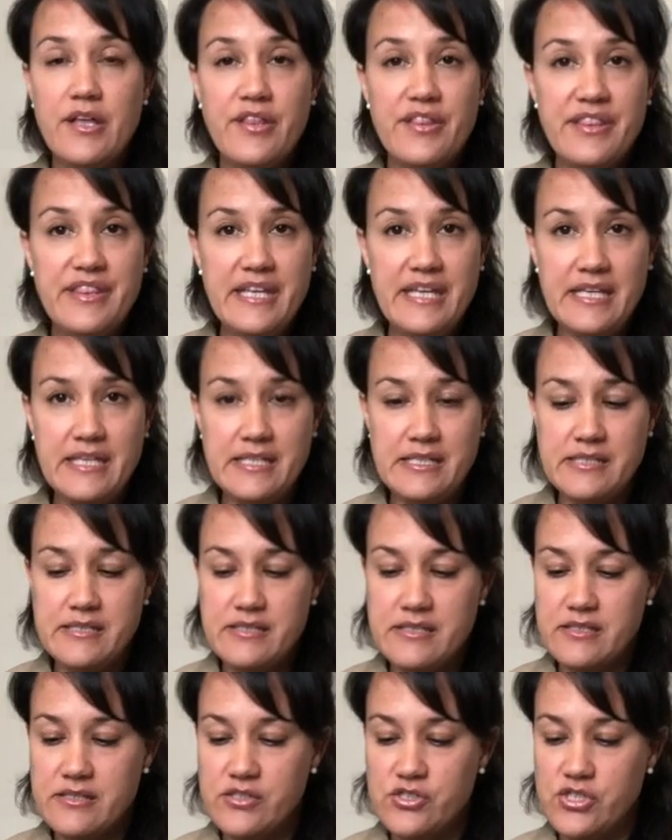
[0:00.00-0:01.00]

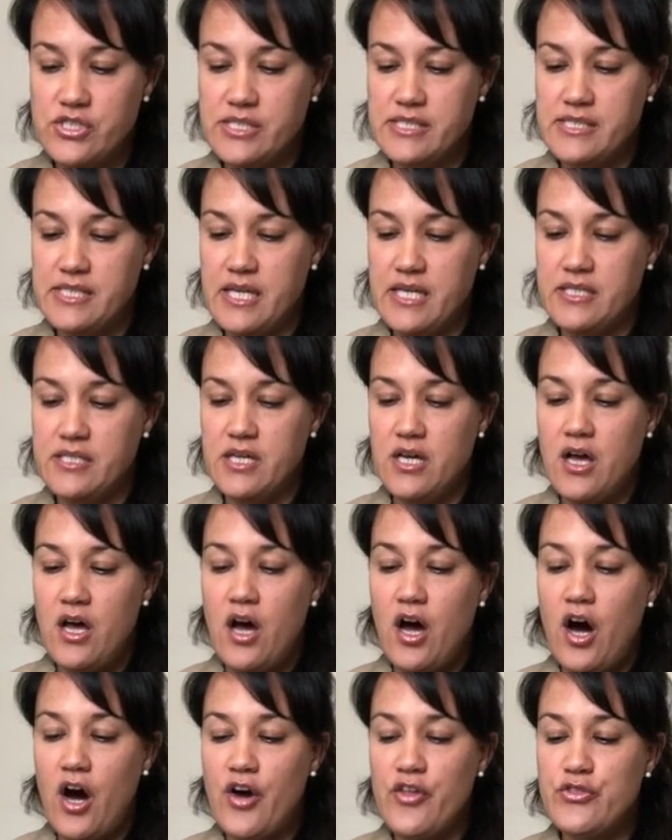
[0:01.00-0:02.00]
These she said,
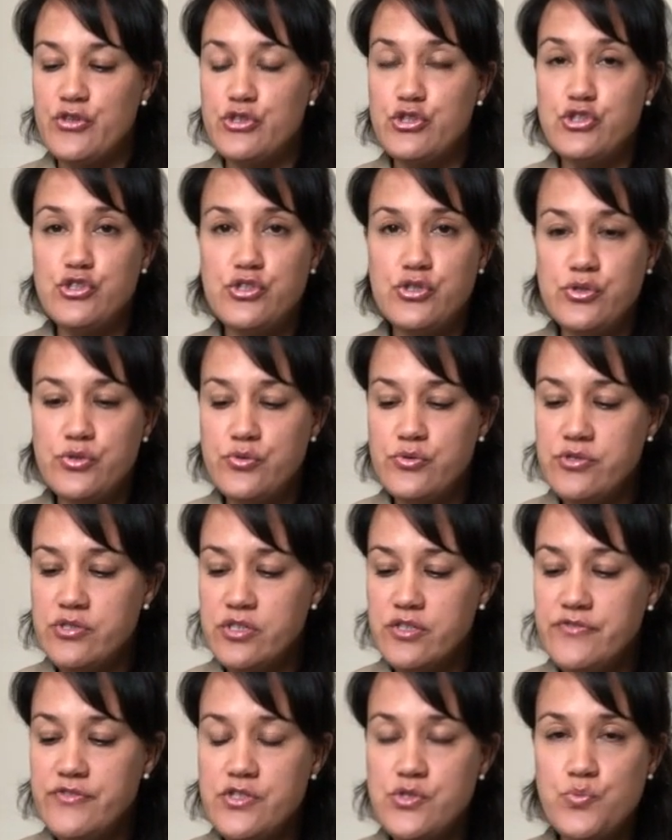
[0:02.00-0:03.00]
are the shoes
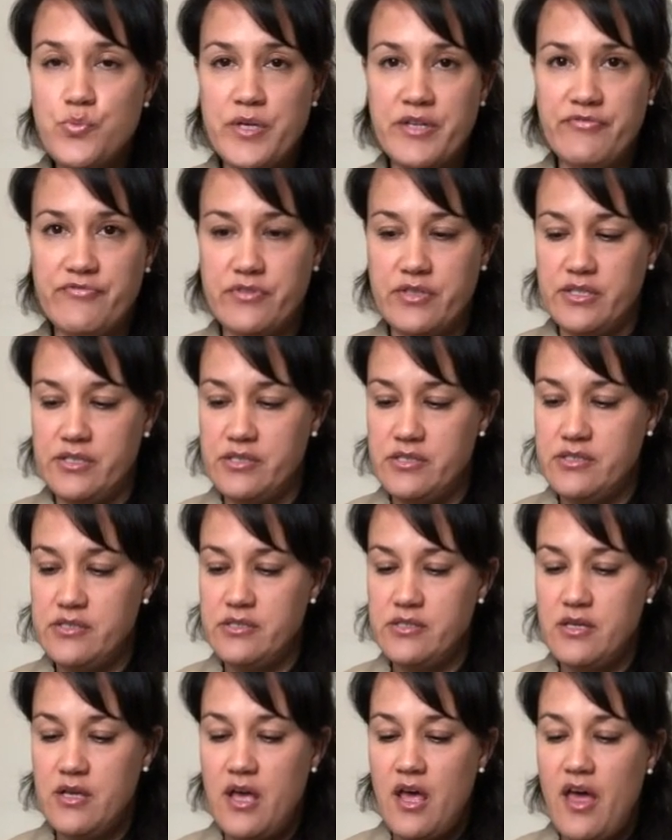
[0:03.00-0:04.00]
of
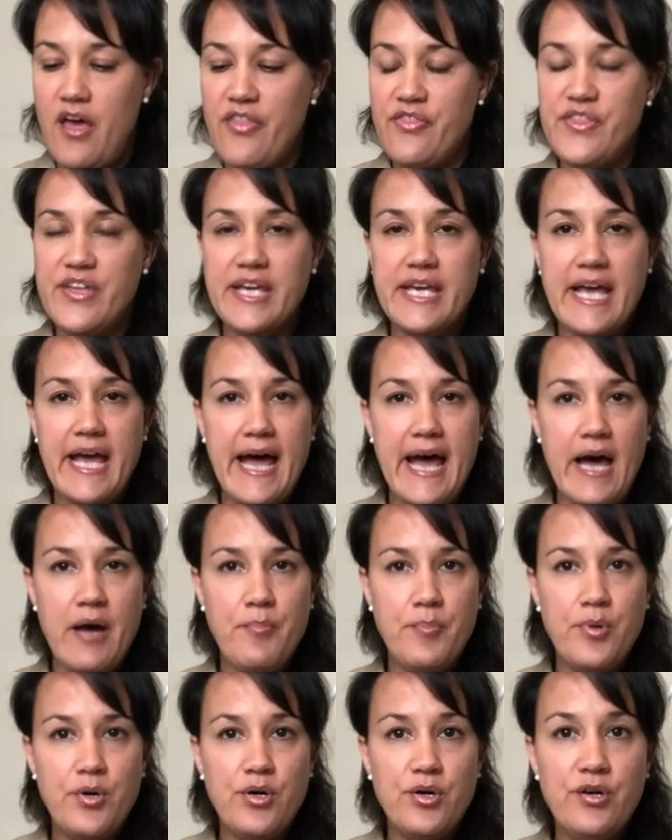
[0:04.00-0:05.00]
swiftness, the
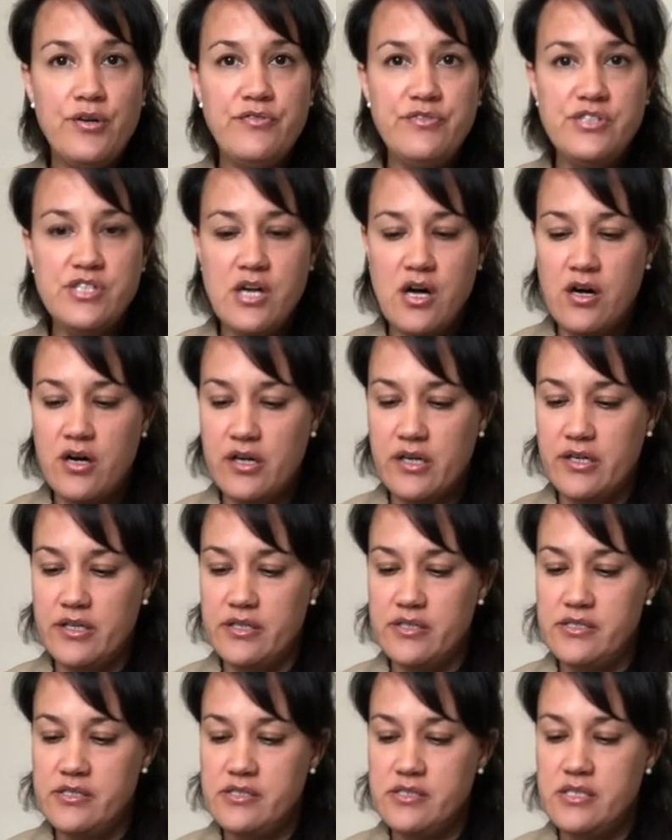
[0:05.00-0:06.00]
cap of
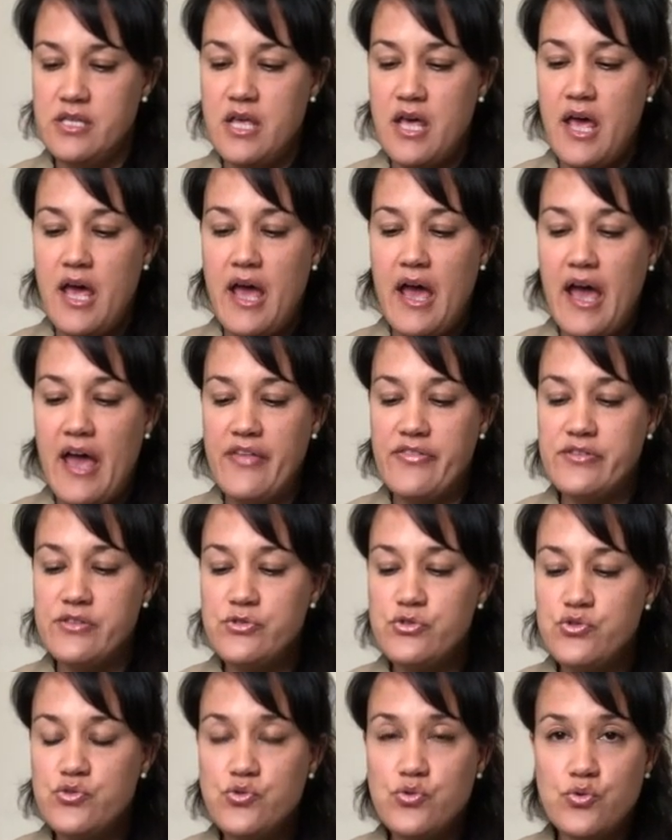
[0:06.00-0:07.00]
darkness, and the
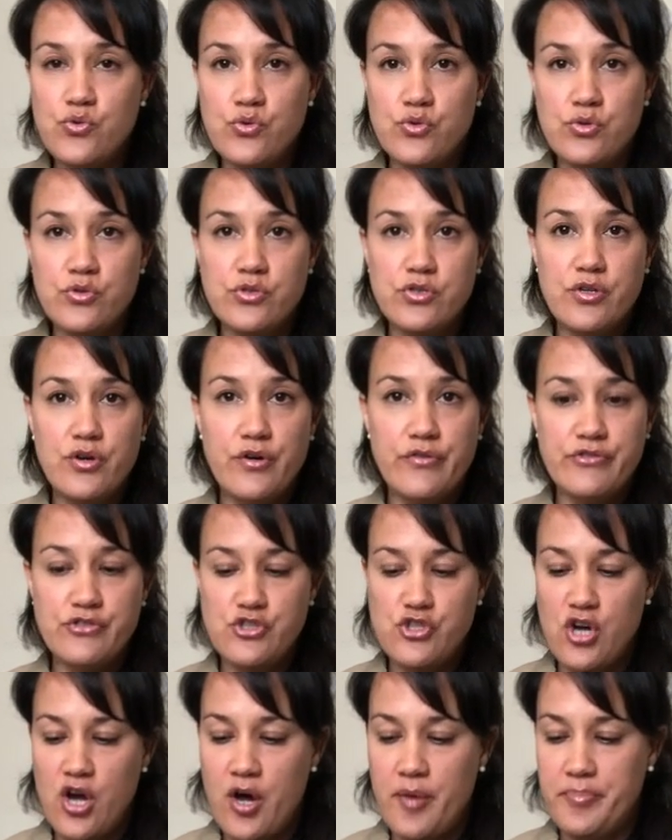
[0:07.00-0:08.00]
sword of
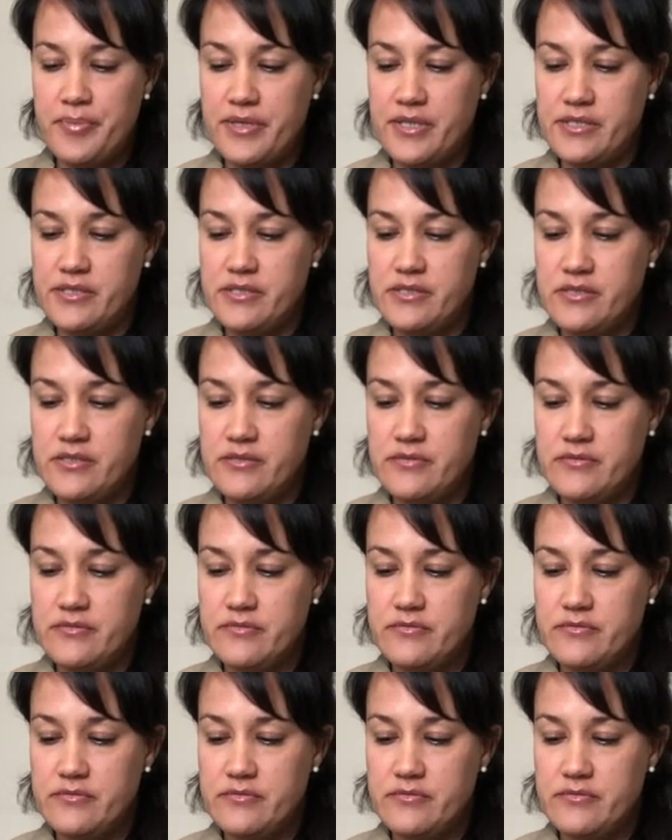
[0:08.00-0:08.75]
sharpness.